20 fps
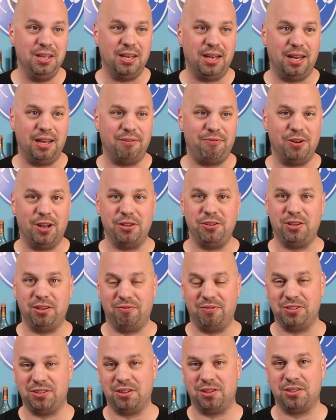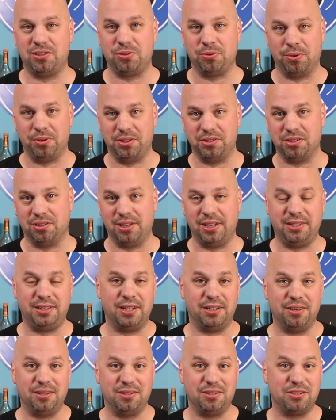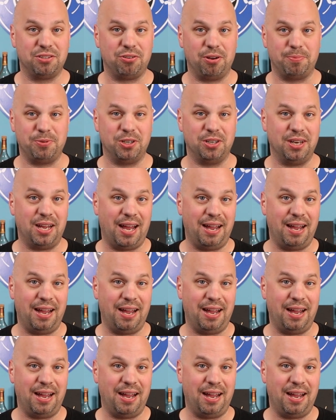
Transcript: Uh, if not, you can visit the store. There's a link down in the description.